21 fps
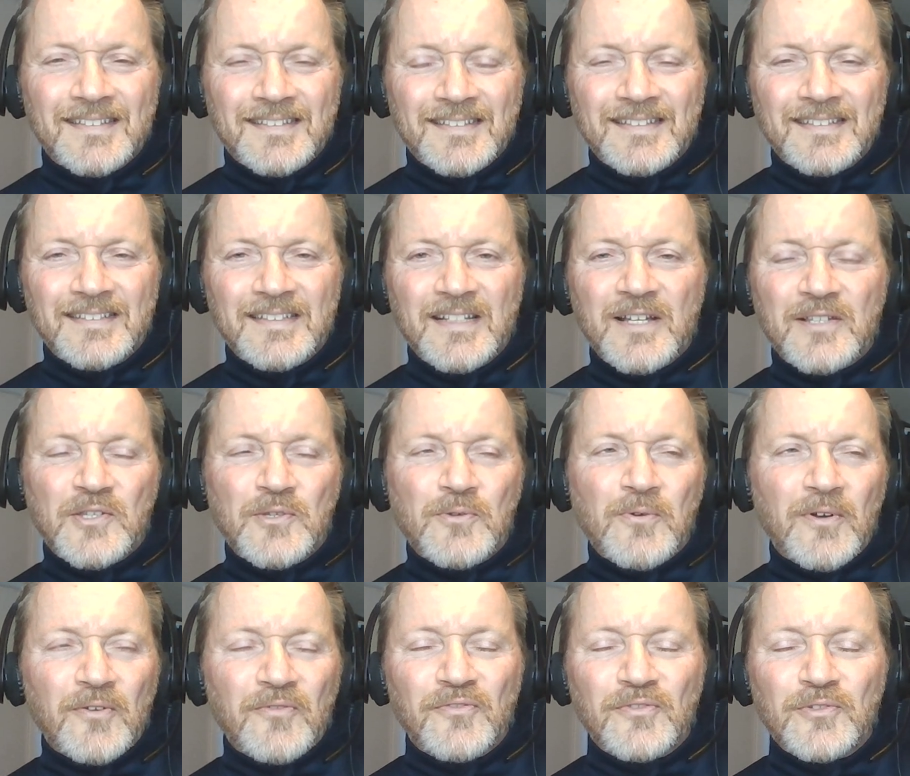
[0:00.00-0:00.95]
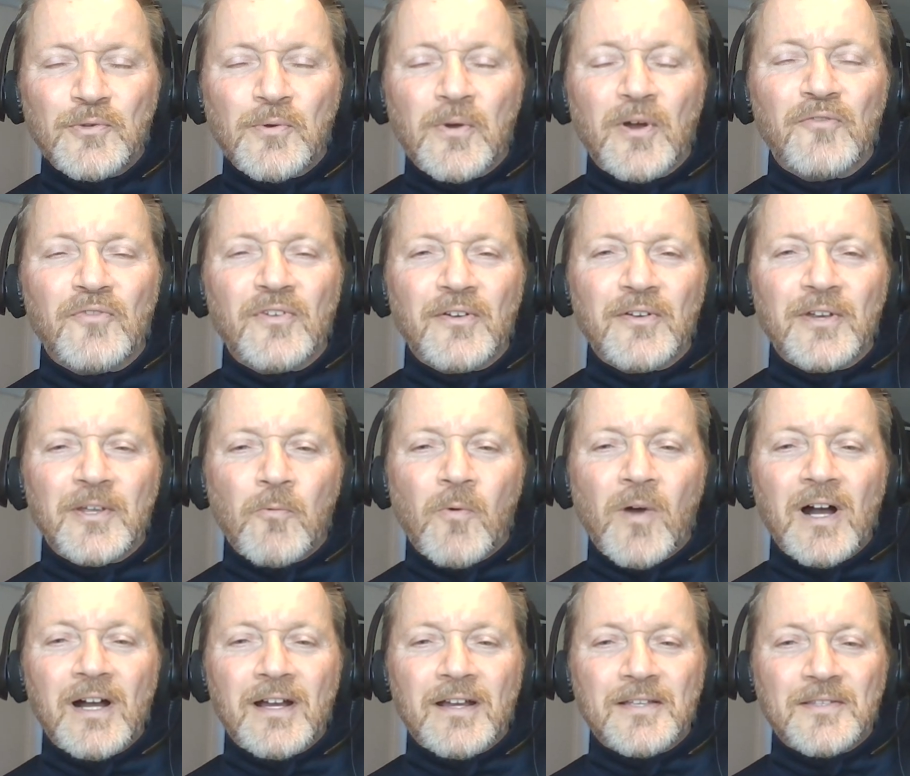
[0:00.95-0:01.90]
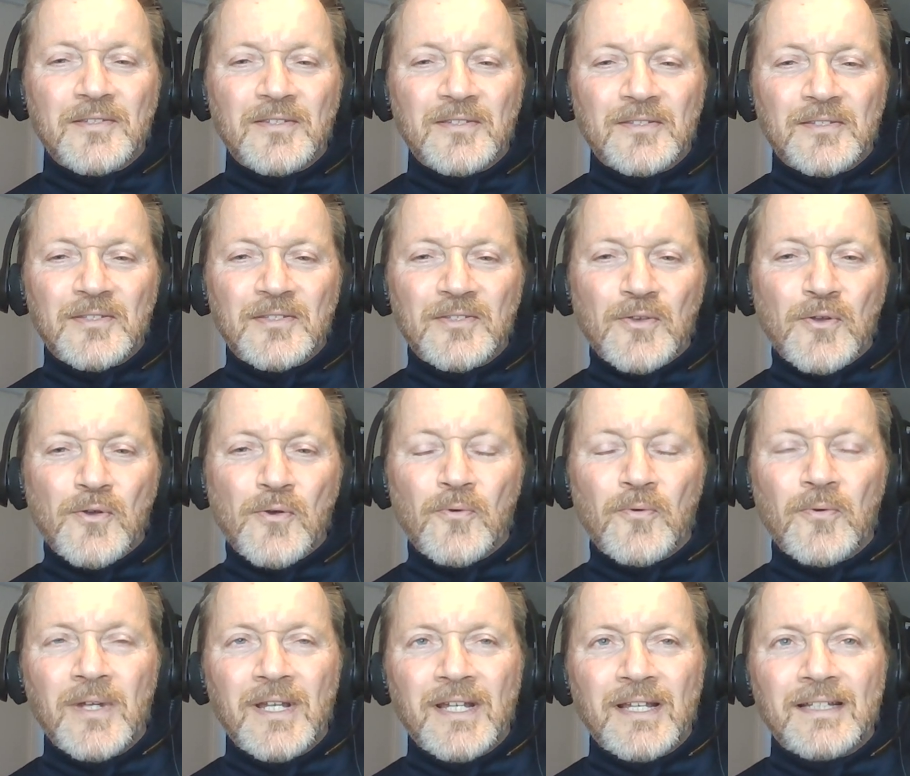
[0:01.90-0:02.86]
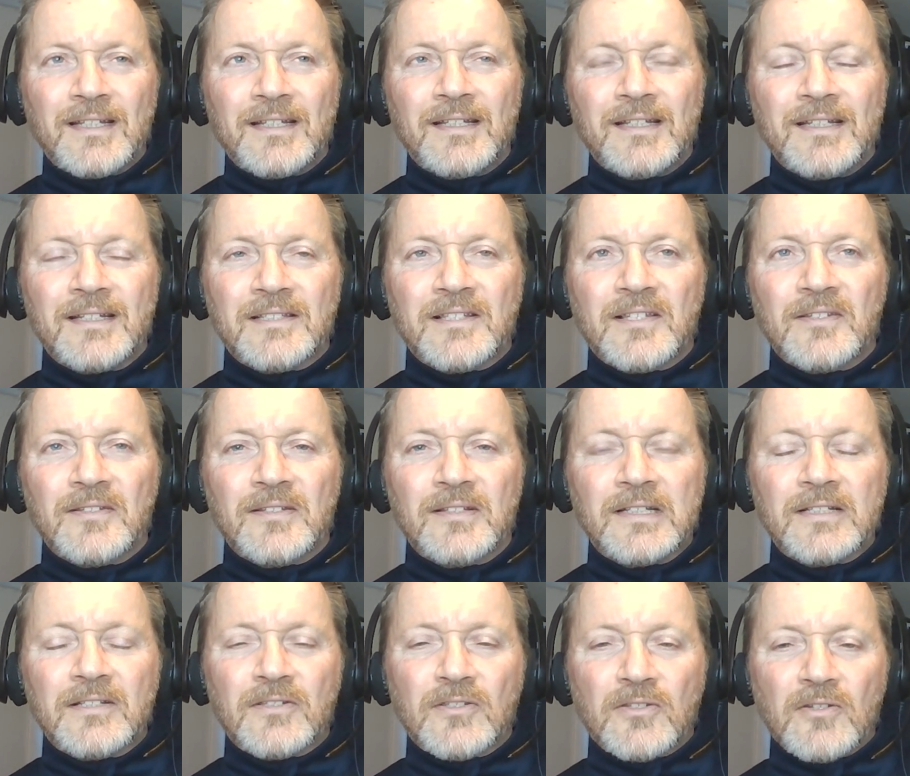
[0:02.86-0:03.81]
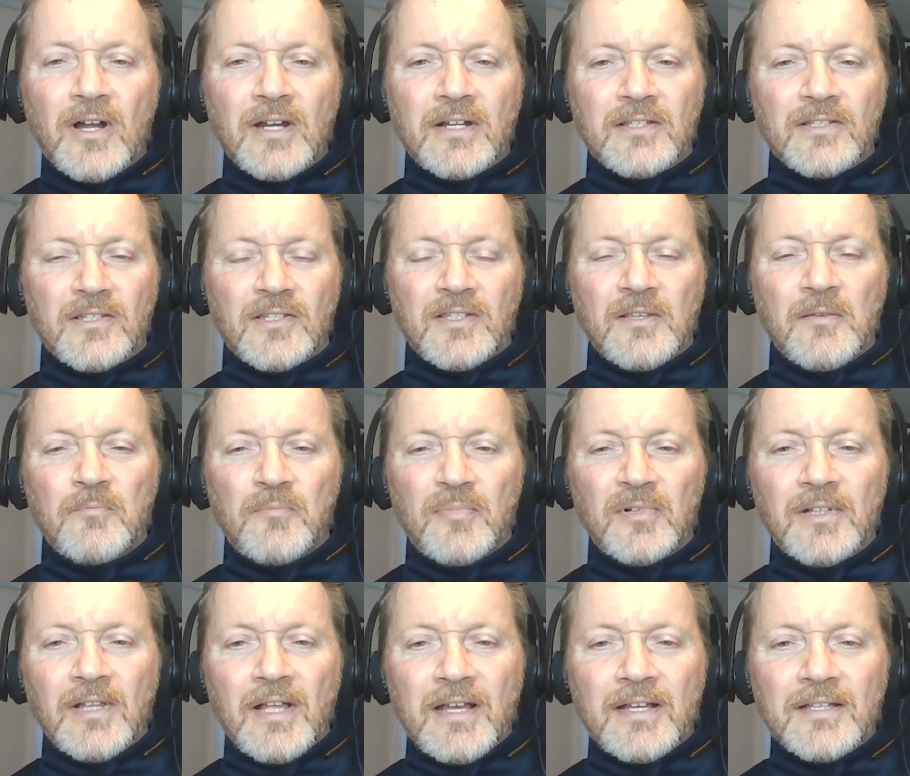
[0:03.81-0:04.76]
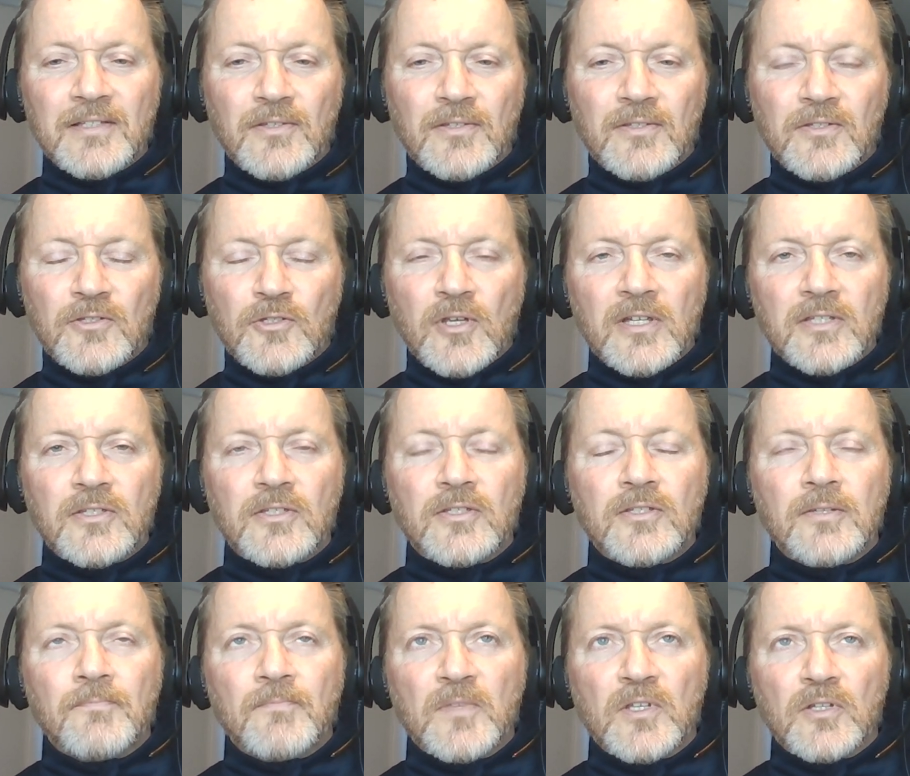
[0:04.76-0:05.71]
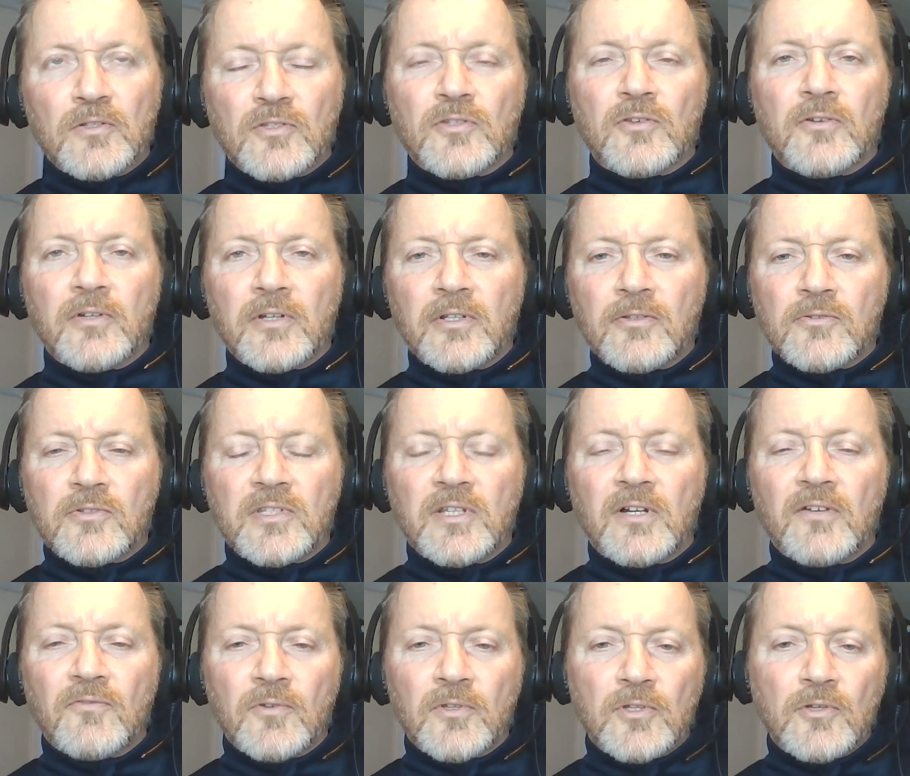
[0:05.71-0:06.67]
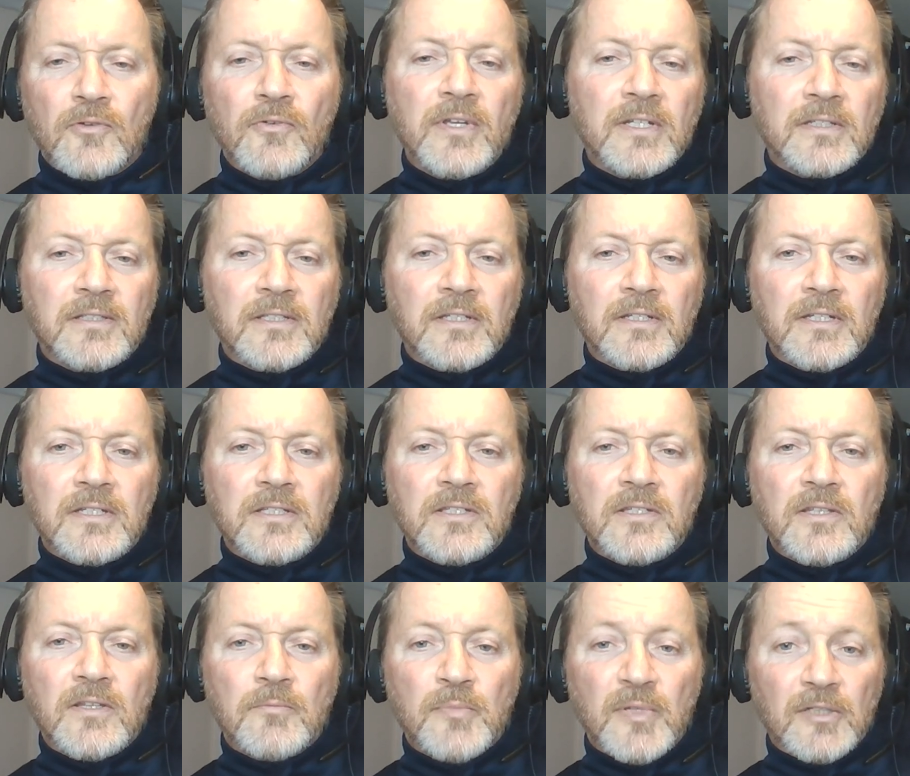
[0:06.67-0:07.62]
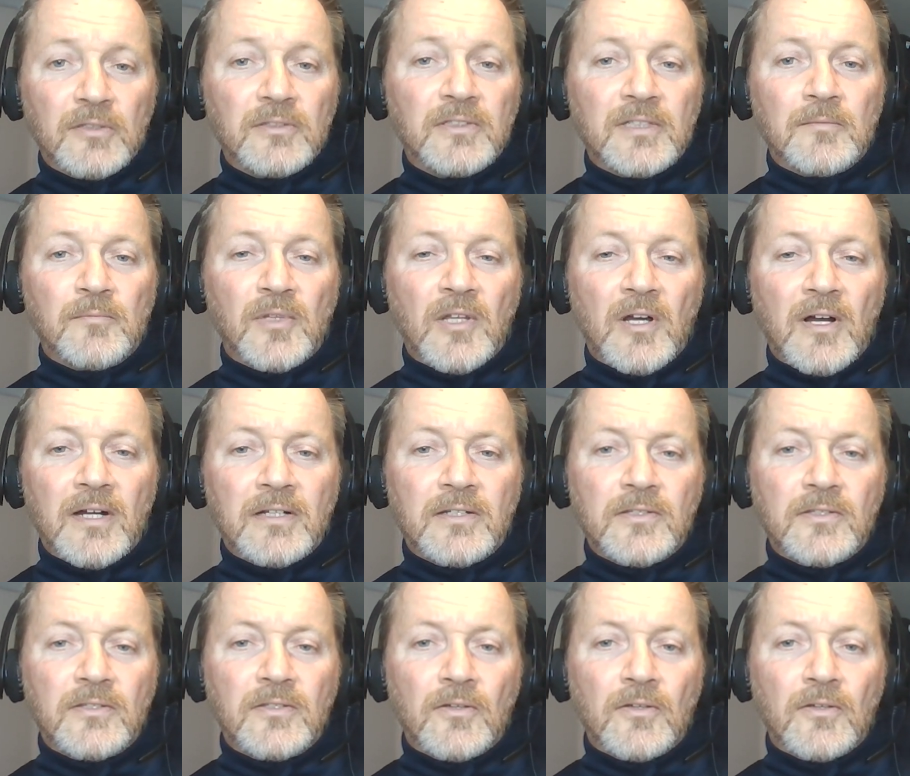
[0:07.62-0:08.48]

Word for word: Yes, you are you are very wise. So it's it's not as simple as just concerning yourself with creatine. It's the building blocks.